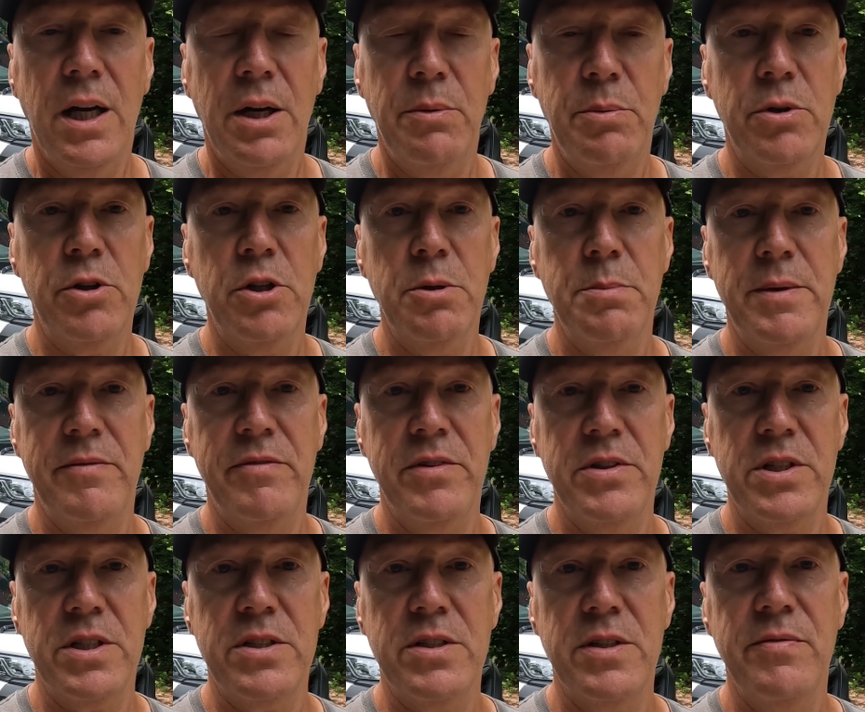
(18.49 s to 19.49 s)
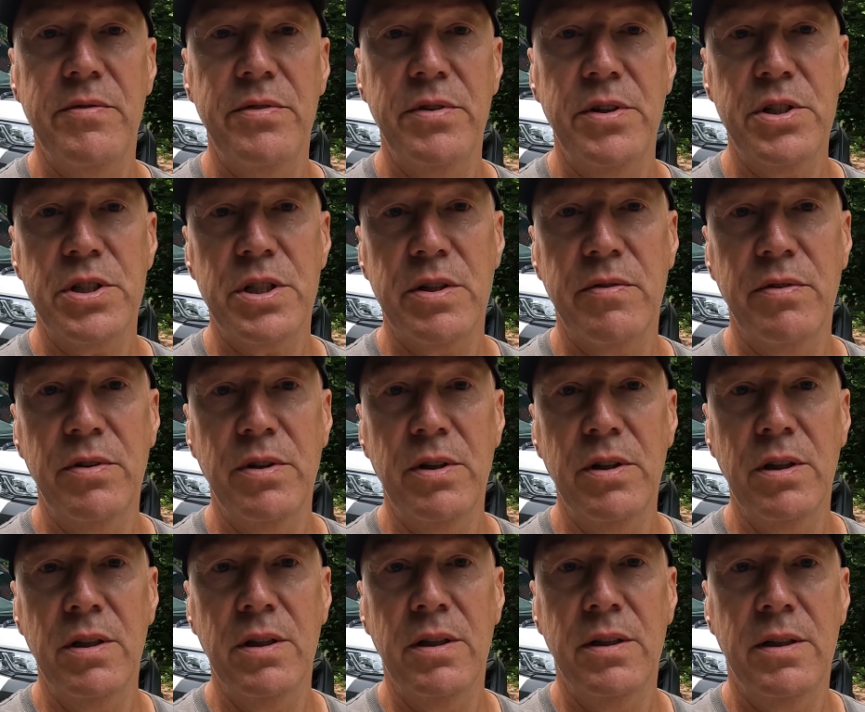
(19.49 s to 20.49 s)
and we're going to be visiting first of
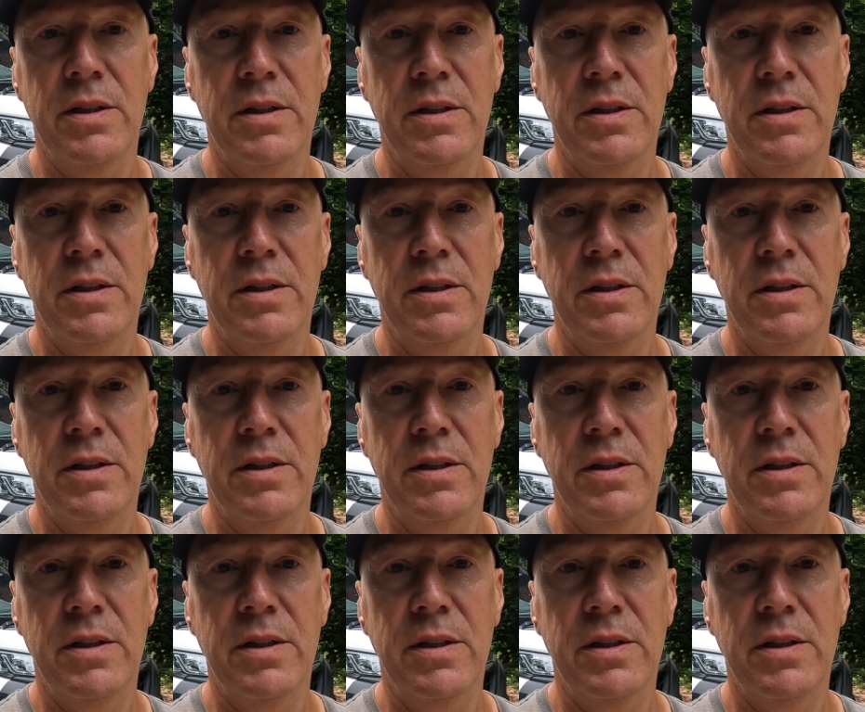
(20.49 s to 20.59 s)
all